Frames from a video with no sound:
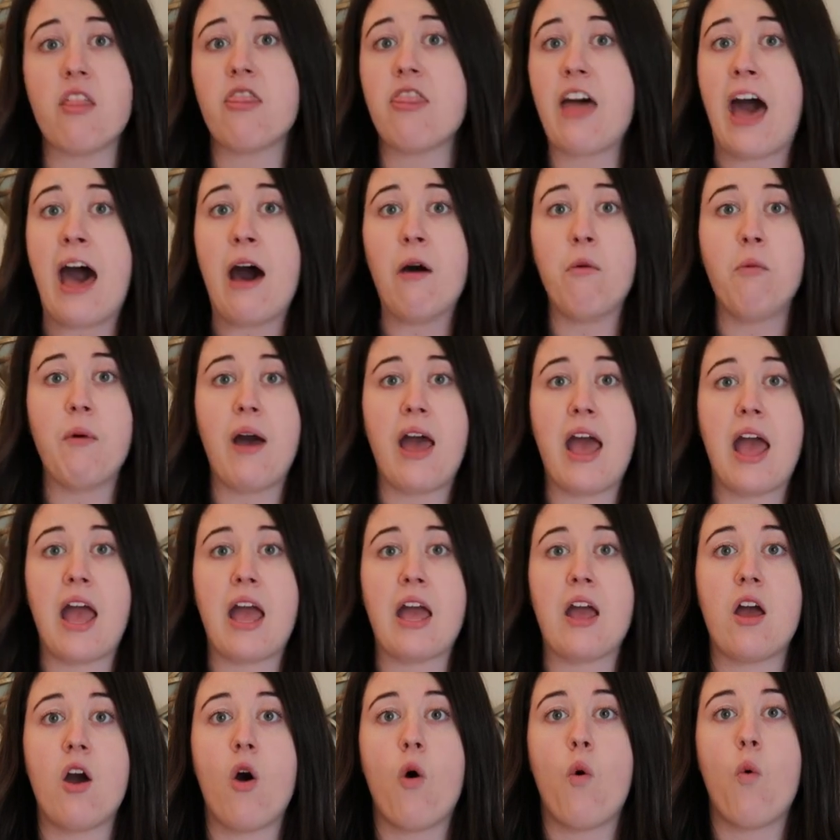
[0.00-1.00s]
that
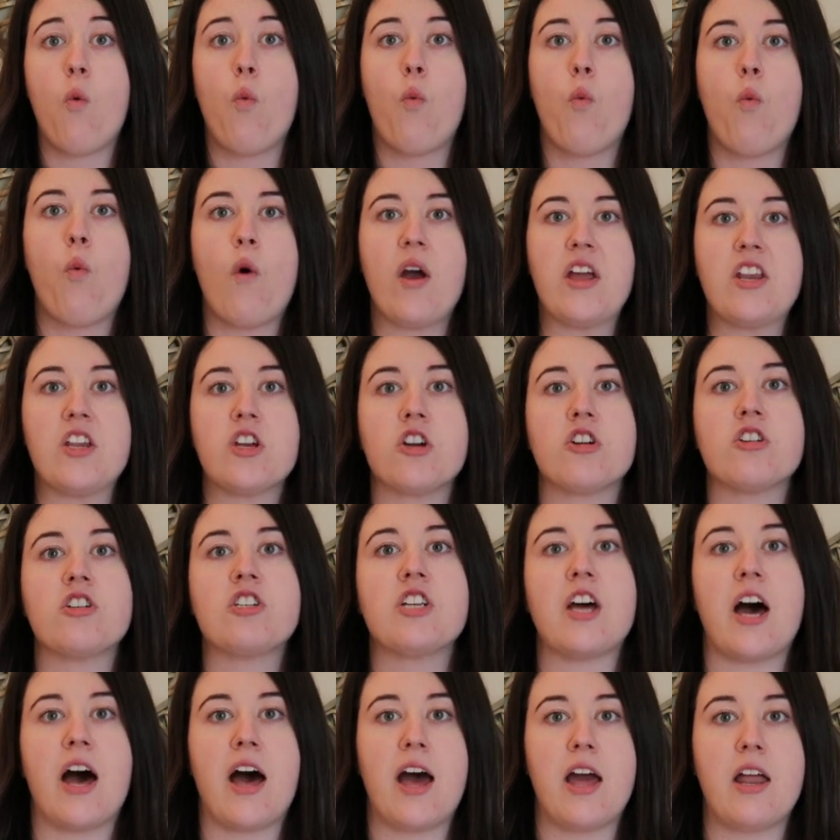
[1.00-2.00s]
way when you're
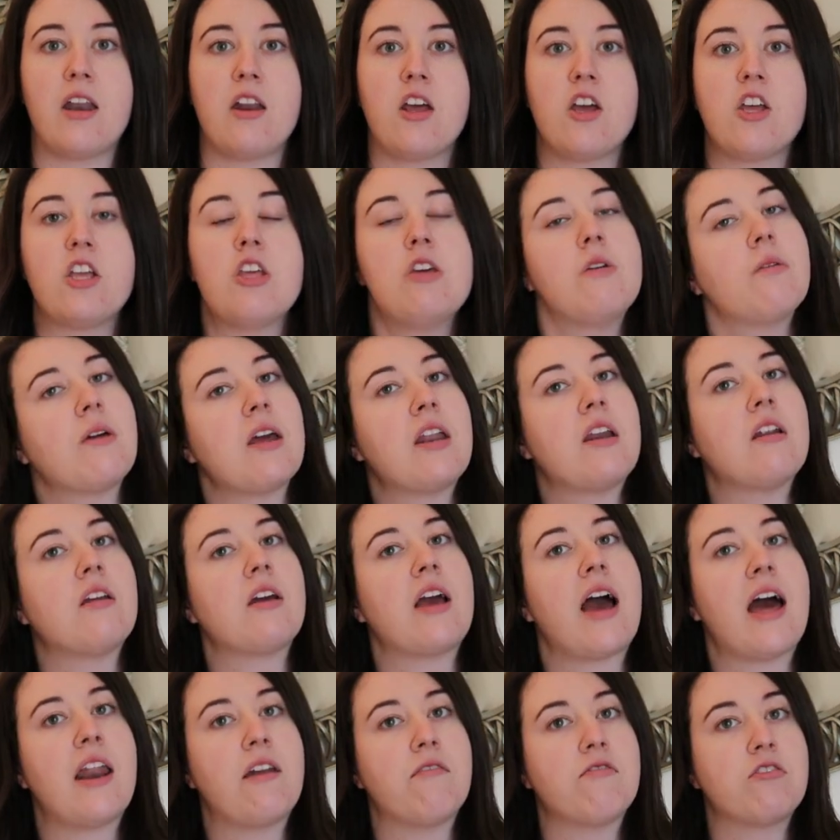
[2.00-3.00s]
done you can
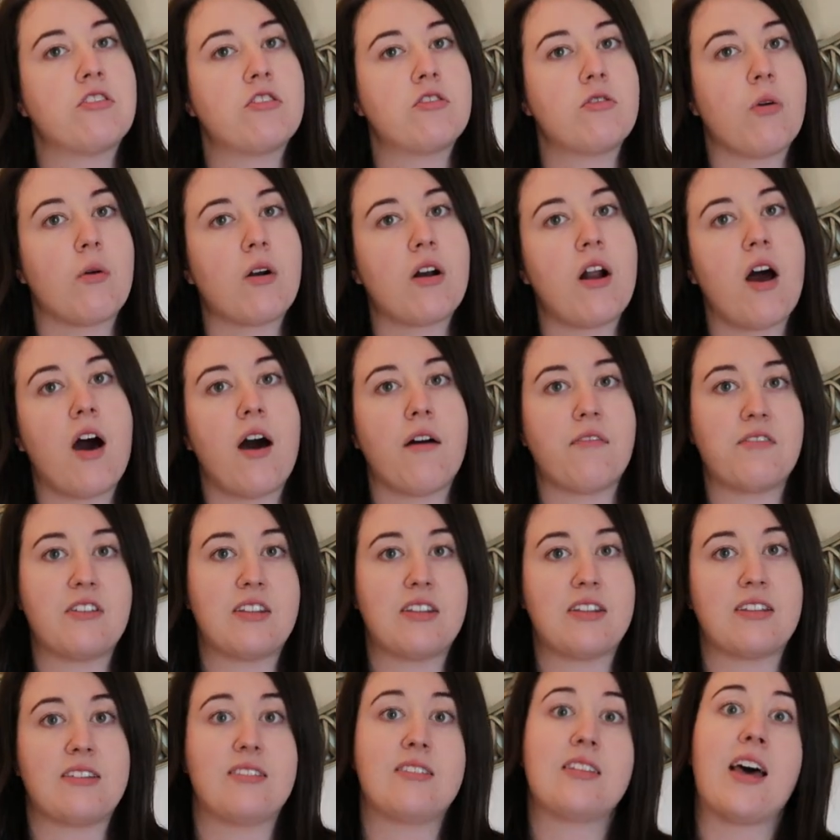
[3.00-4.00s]
kind of sort off
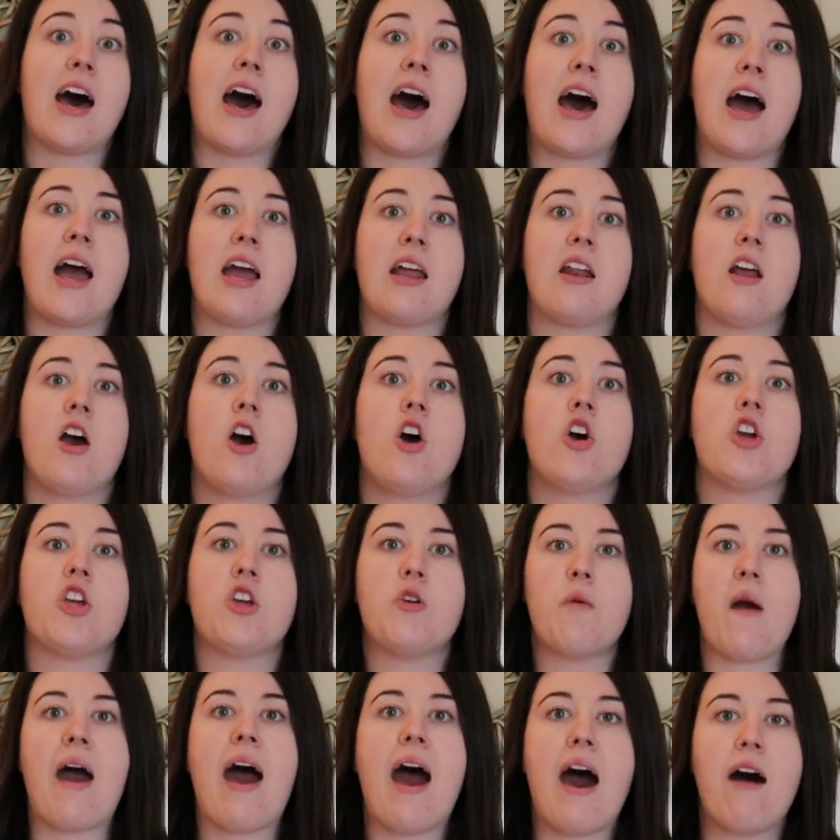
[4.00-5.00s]
to the side.
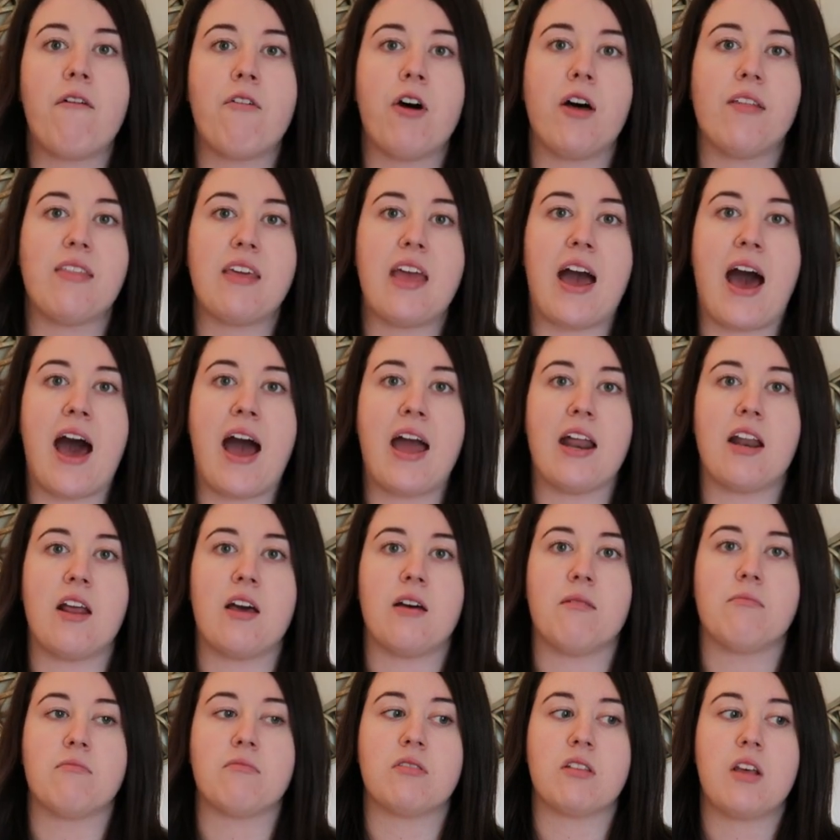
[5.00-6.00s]
You have all the
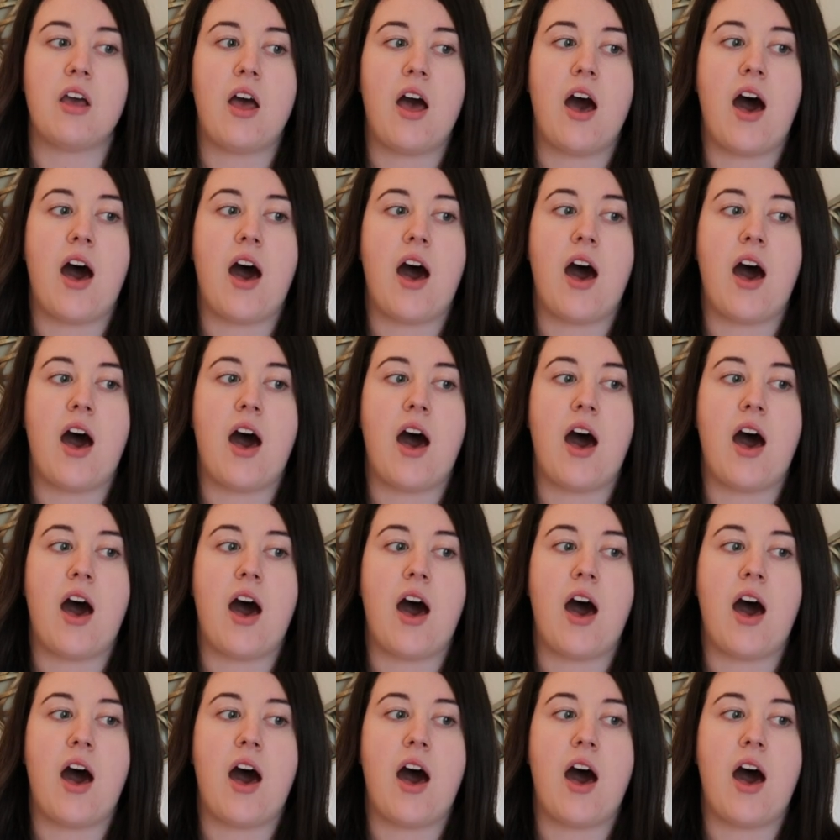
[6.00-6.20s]
items.